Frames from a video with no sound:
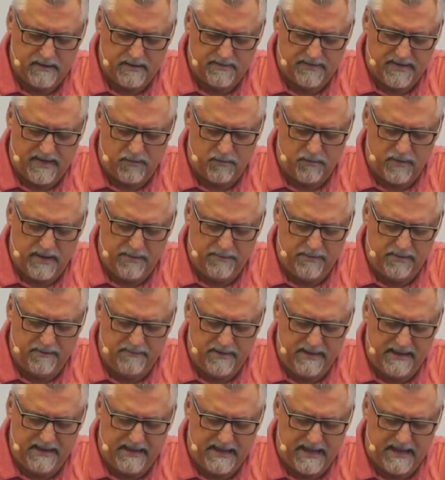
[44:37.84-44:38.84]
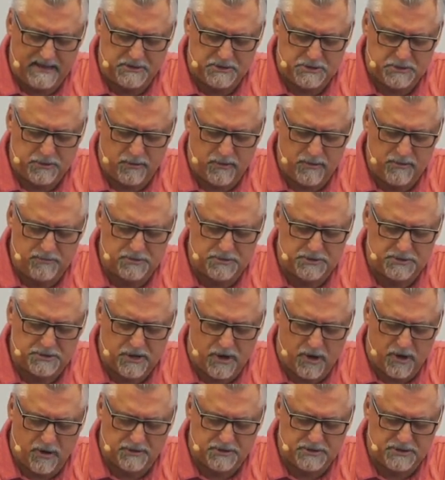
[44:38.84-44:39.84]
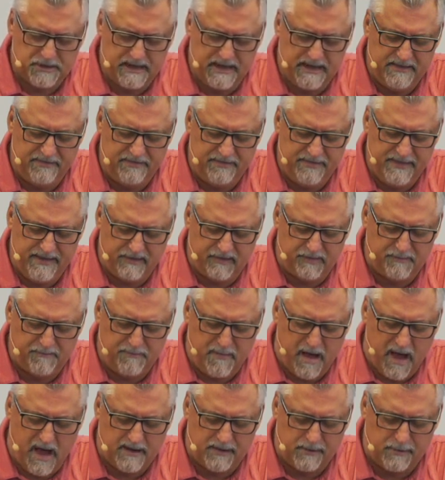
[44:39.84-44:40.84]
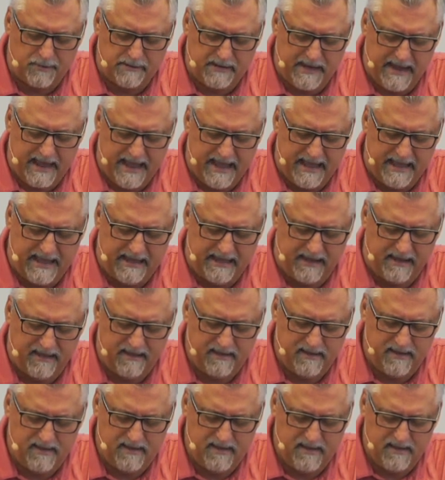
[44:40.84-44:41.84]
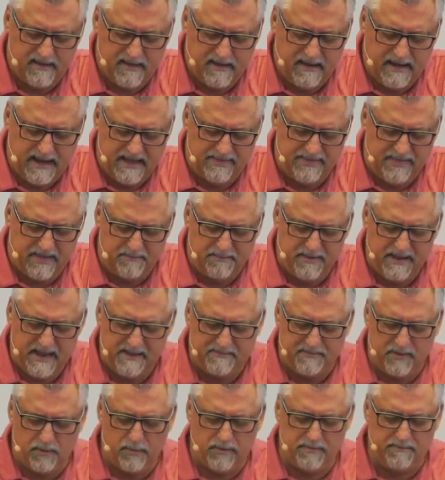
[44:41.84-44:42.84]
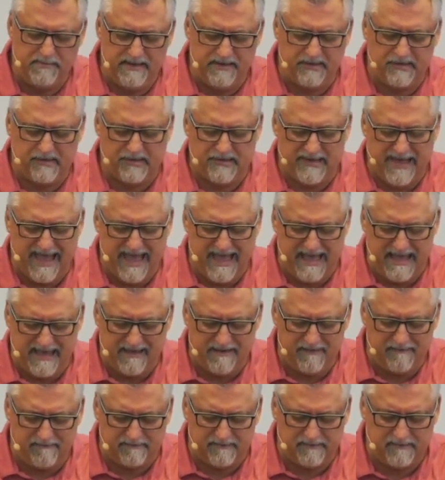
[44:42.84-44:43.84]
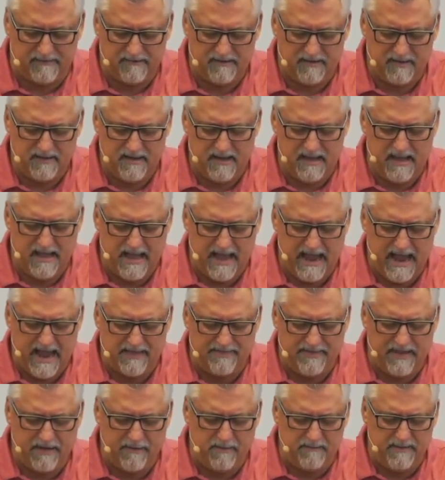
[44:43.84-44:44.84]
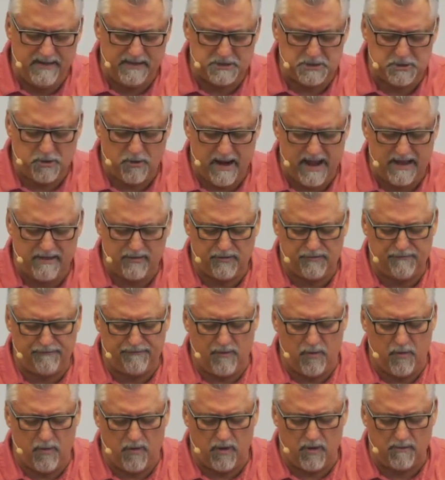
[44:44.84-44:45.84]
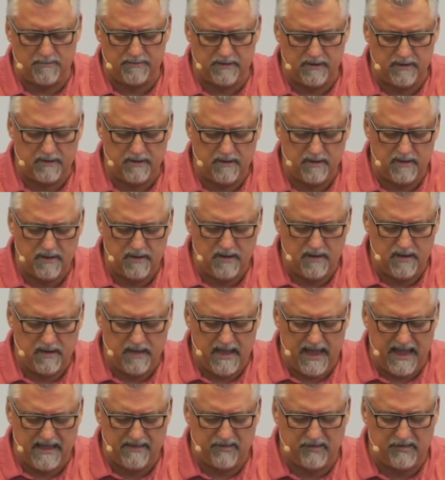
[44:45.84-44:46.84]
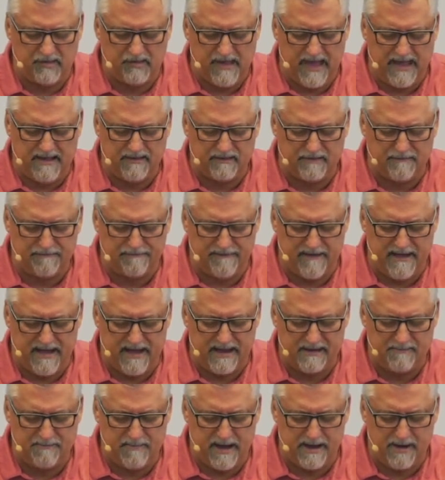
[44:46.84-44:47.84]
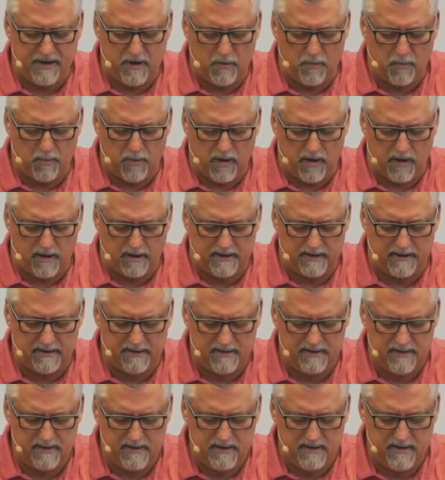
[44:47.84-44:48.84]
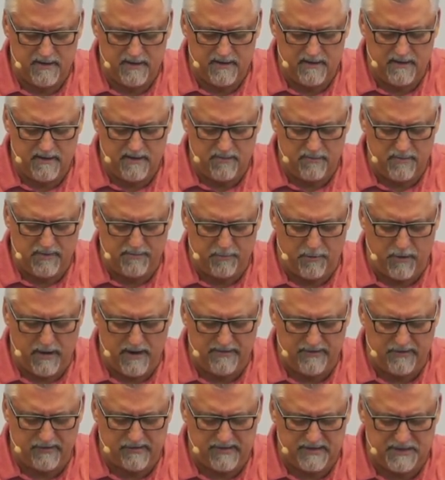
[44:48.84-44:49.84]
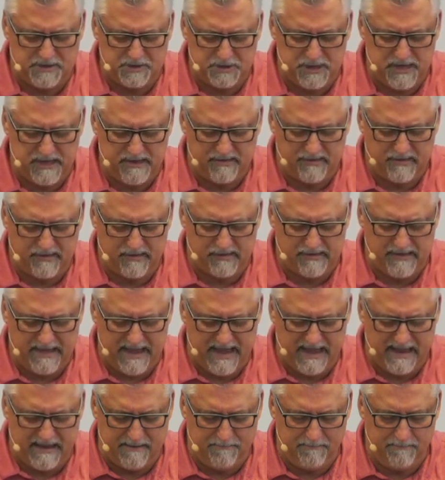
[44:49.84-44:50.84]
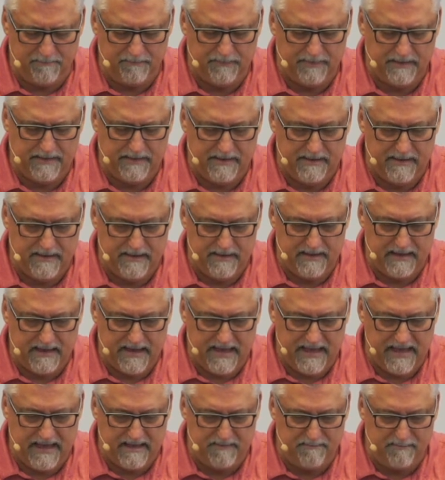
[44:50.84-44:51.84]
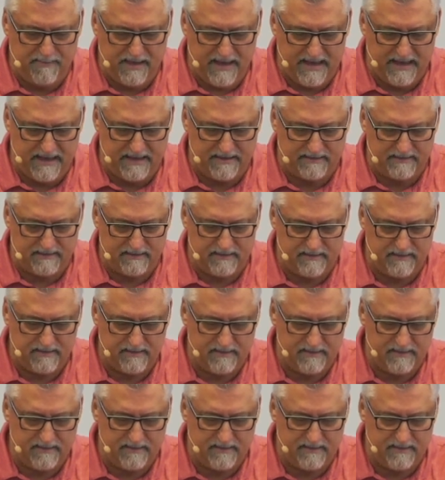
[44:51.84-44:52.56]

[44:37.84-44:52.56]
that we would be a true church in this modern day and that people would be saved and they would be transformed and sanctified by your work. We pray this in Jesus' name. Amen.